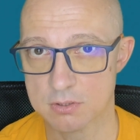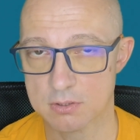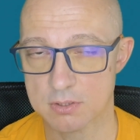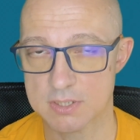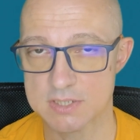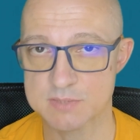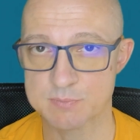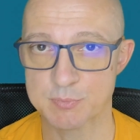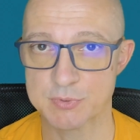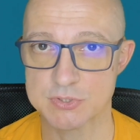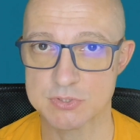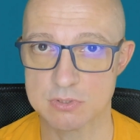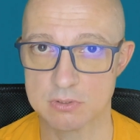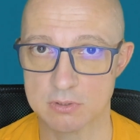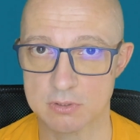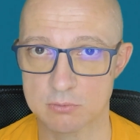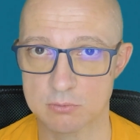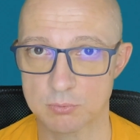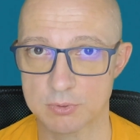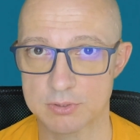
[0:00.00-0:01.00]

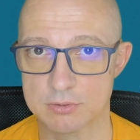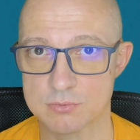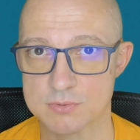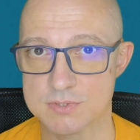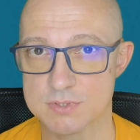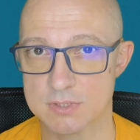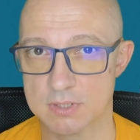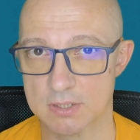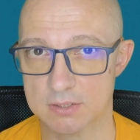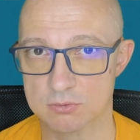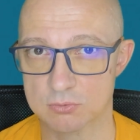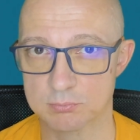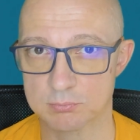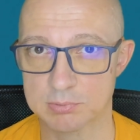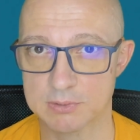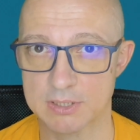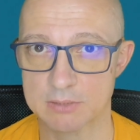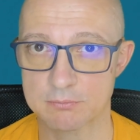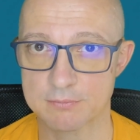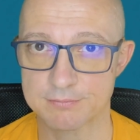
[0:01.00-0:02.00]
especially when you start to
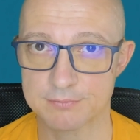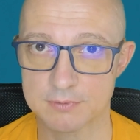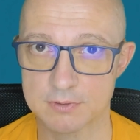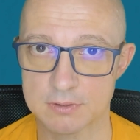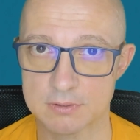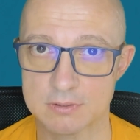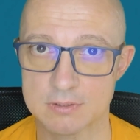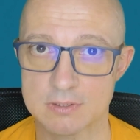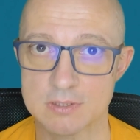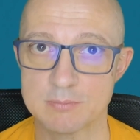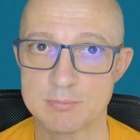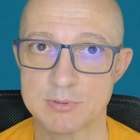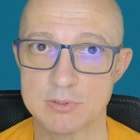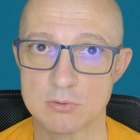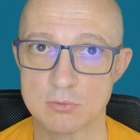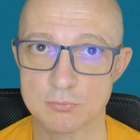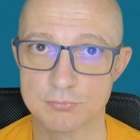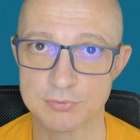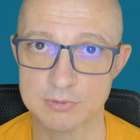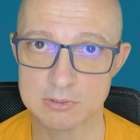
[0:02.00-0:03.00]
play with the
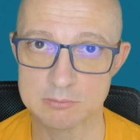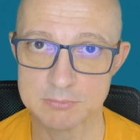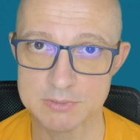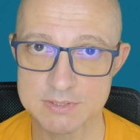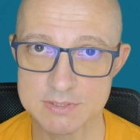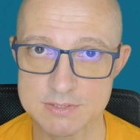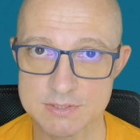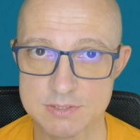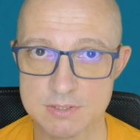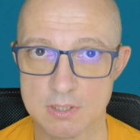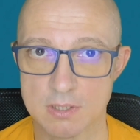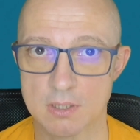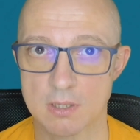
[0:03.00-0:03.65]
TPU filaments.